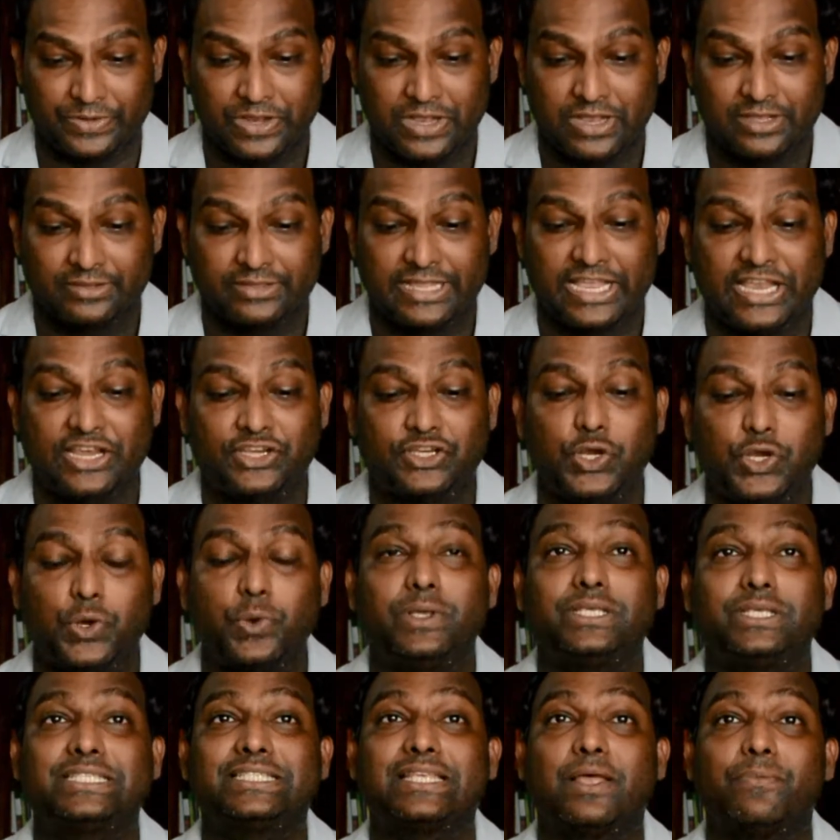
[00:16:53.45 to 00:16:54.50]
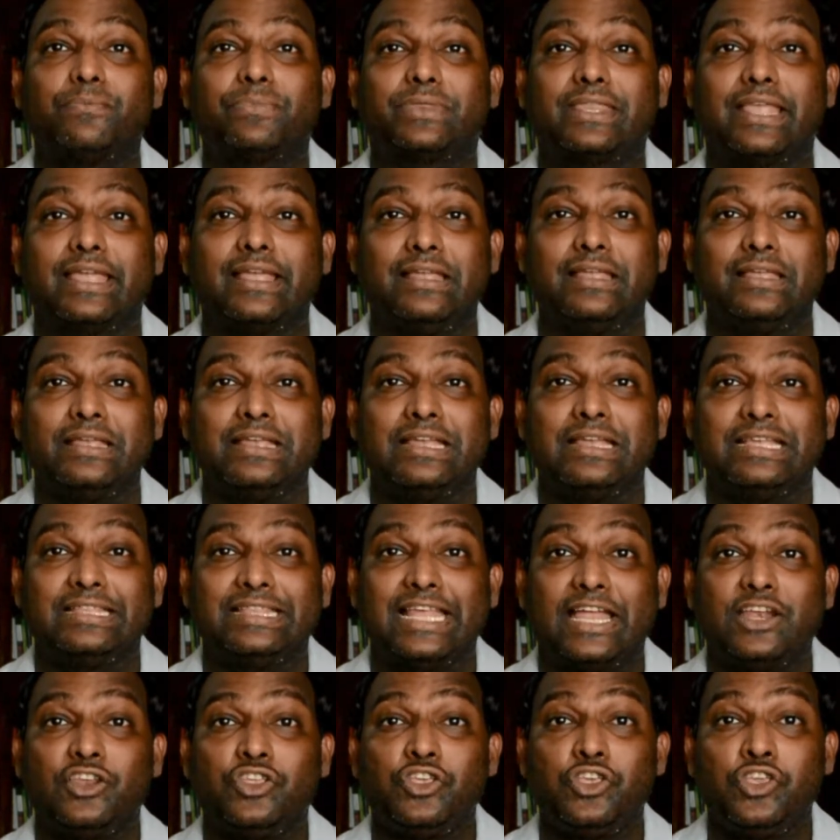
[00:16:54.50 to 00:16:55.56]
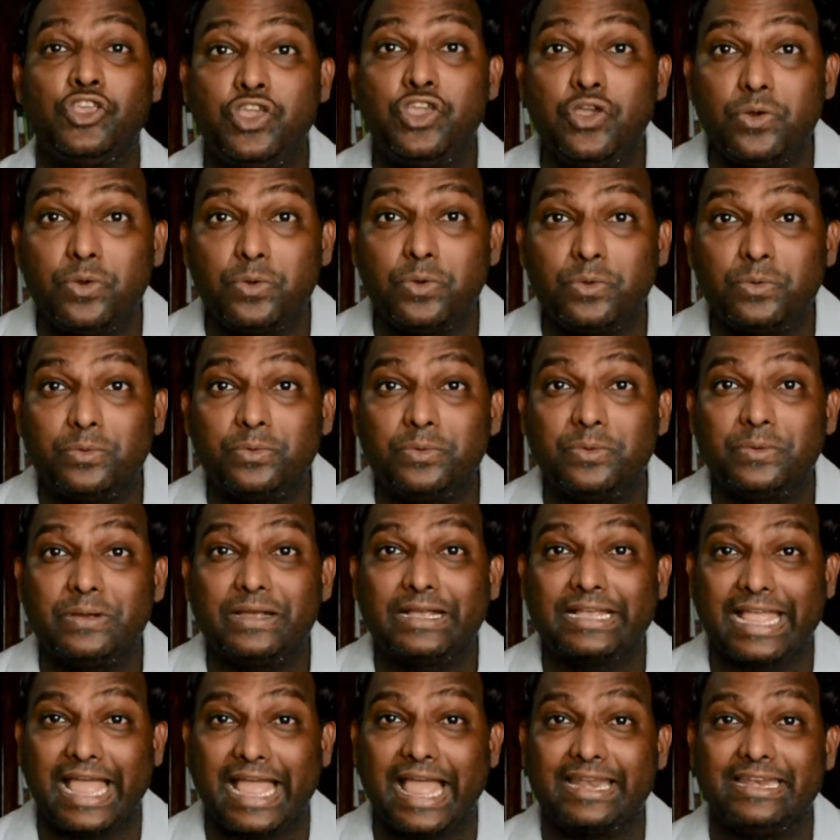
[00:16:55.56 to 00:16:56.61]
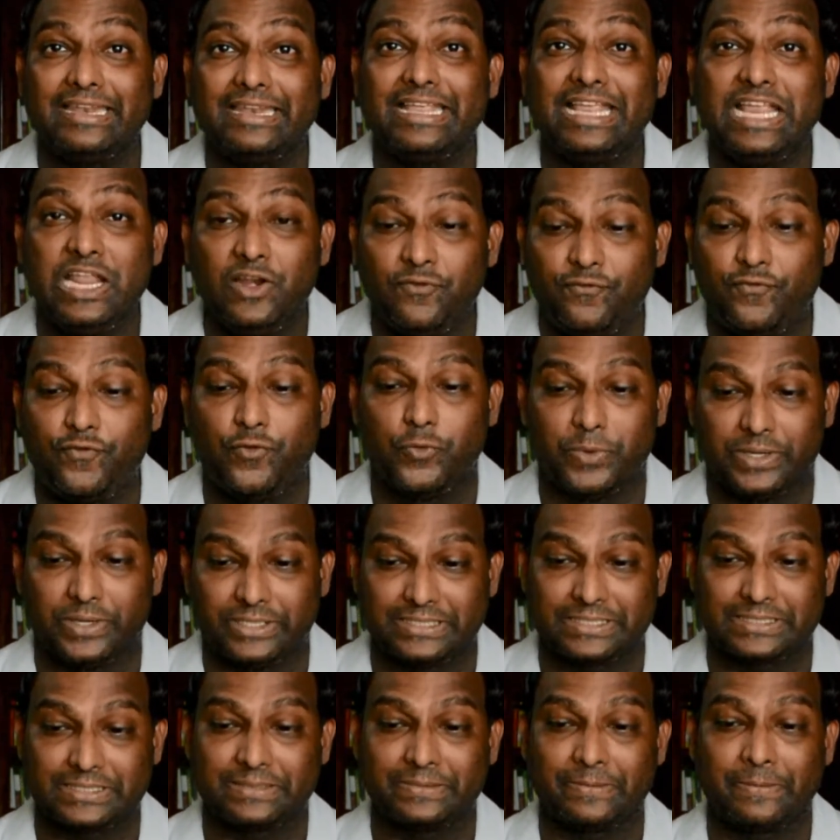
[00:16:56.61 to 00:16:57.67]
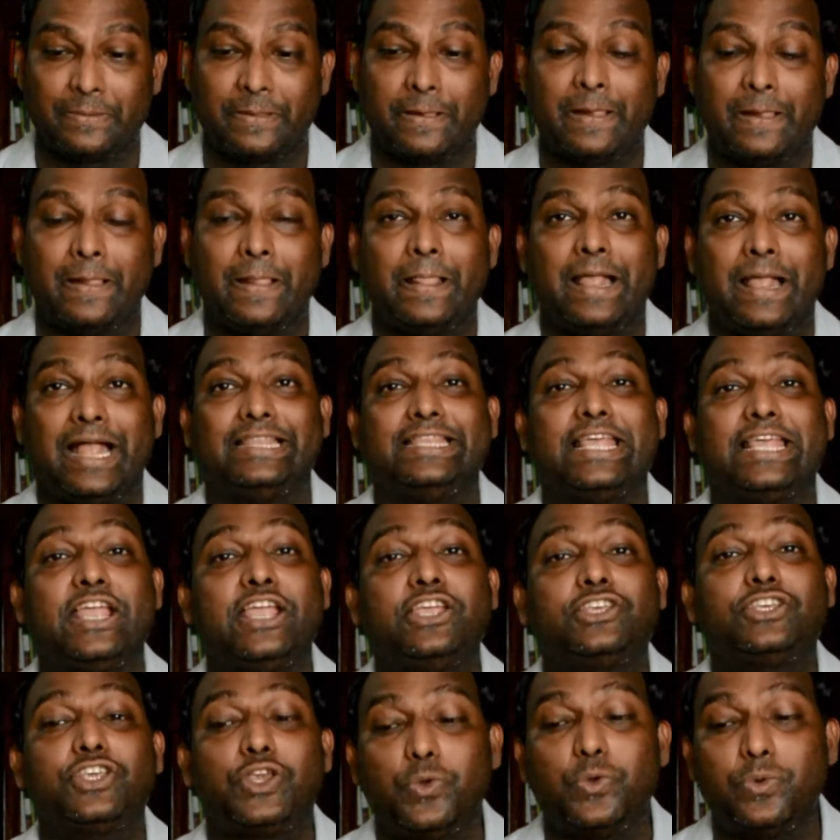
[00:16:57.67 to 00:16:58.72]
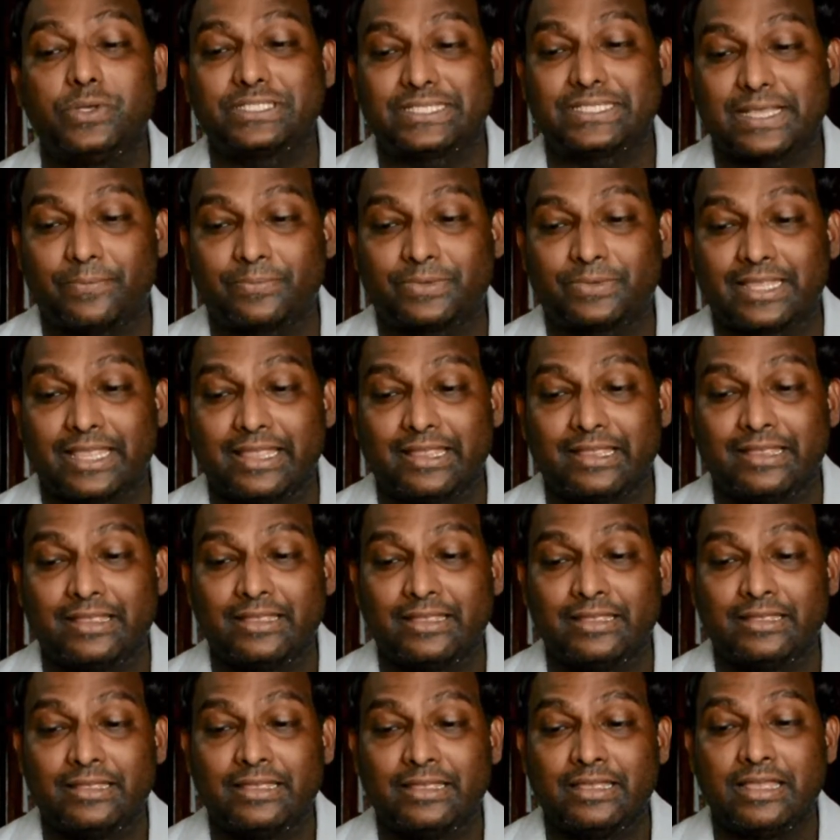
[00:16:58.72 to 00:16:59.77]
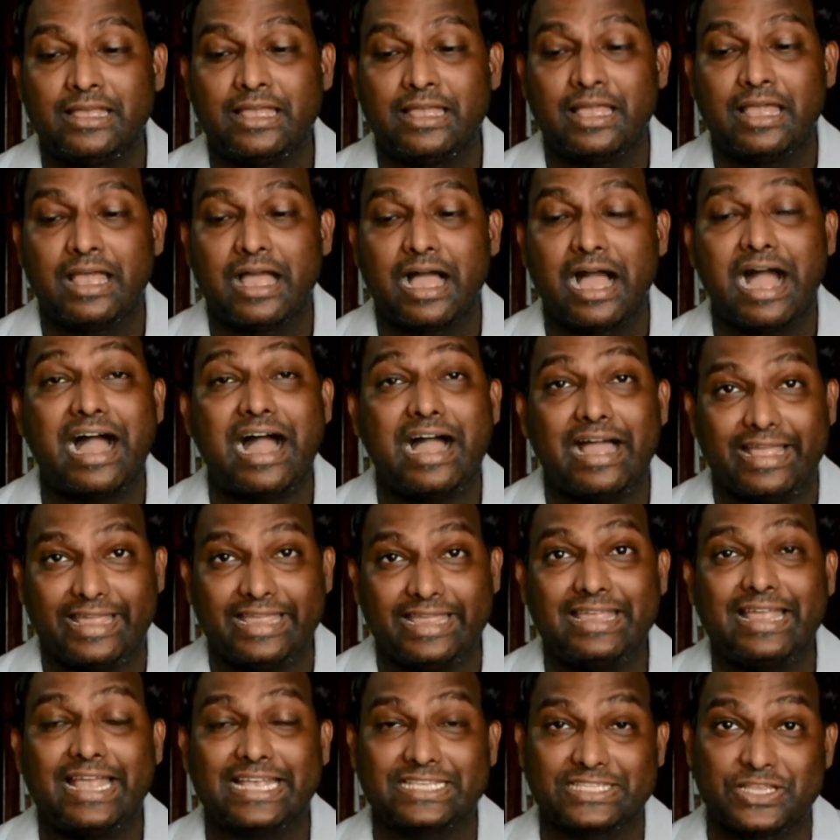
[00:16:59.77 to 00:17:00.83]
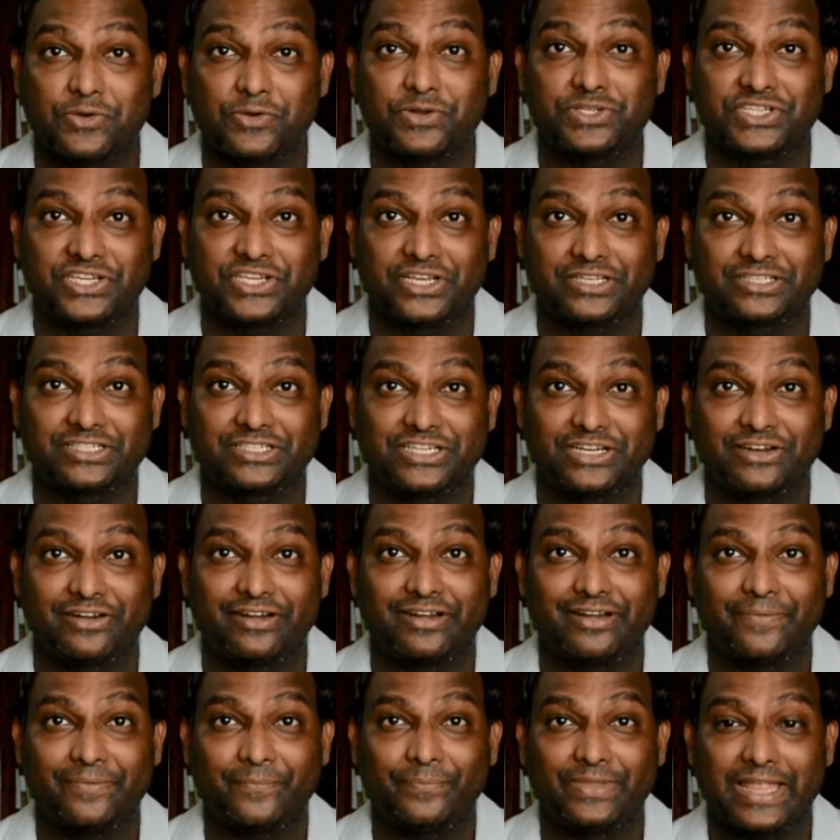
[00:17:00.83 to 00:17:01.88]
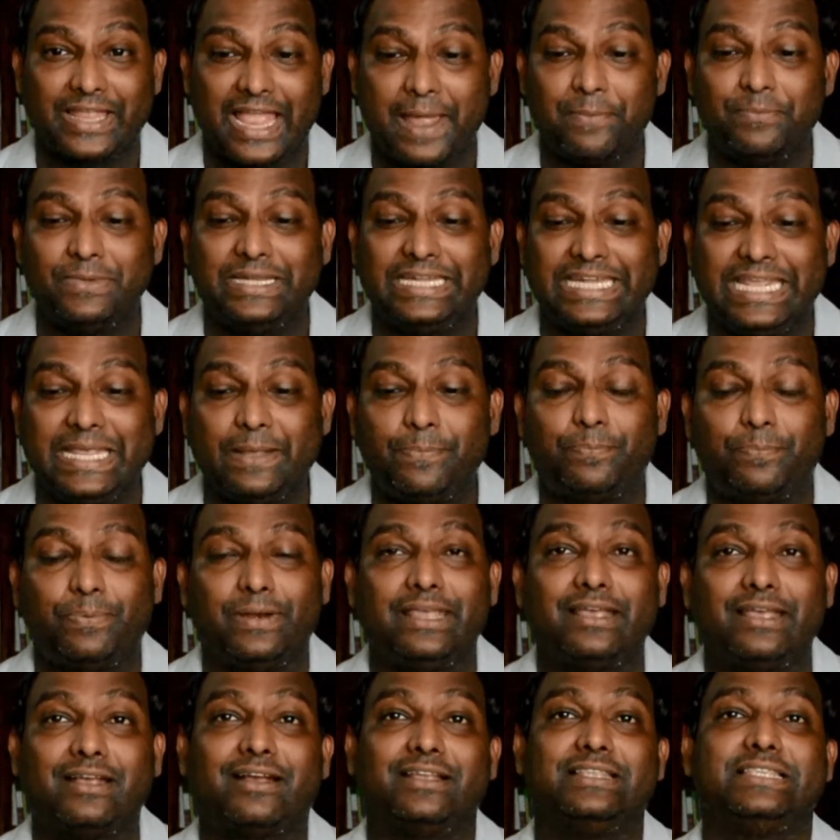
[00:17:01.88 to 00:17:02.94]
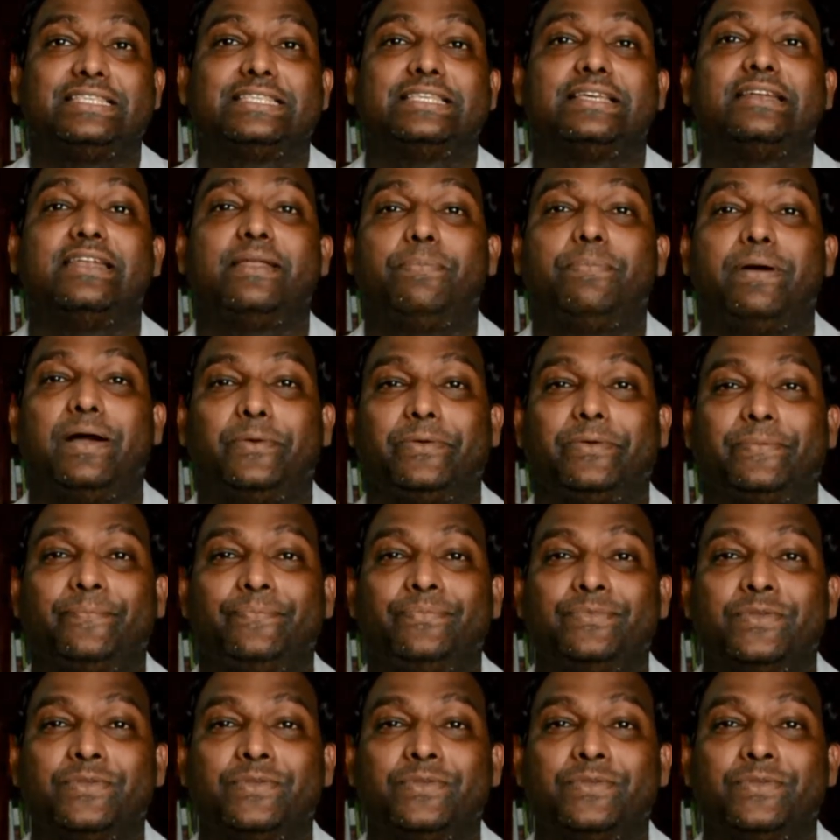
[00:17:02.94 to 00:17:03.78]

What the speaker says: The issue is something that you can influence, and the issue is something I, as a researcher, am deeply concerned about.